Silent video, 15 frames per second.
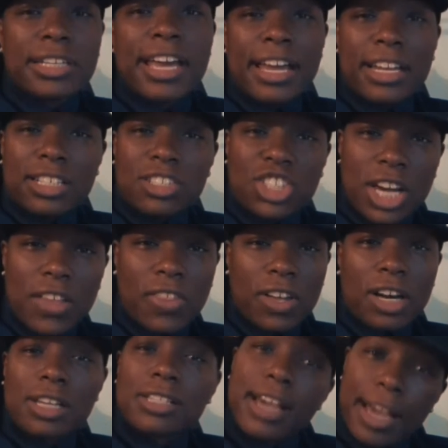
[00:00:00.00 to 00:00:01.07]
each other
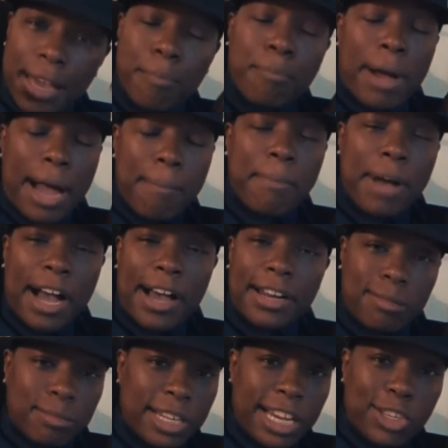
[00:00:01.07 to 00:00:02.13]
because in my mind,
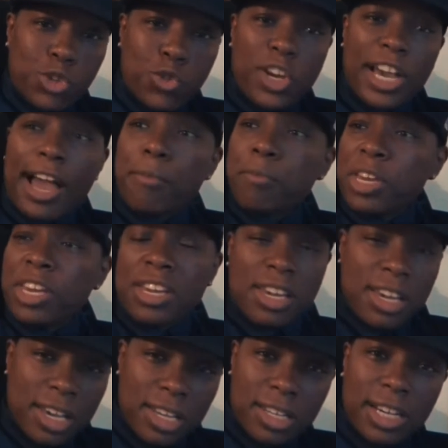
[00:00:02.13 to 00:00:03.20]
I'm like, you got me in
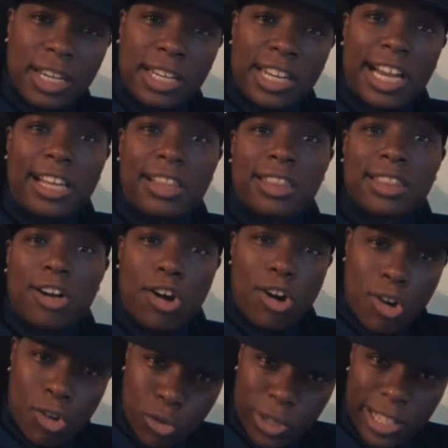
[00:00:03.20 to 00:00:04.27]
here looking like the
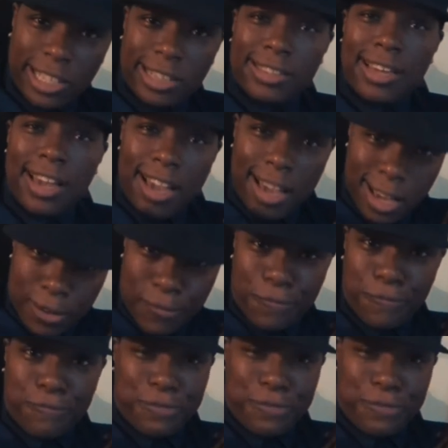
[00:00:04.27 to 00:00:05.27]
only thief.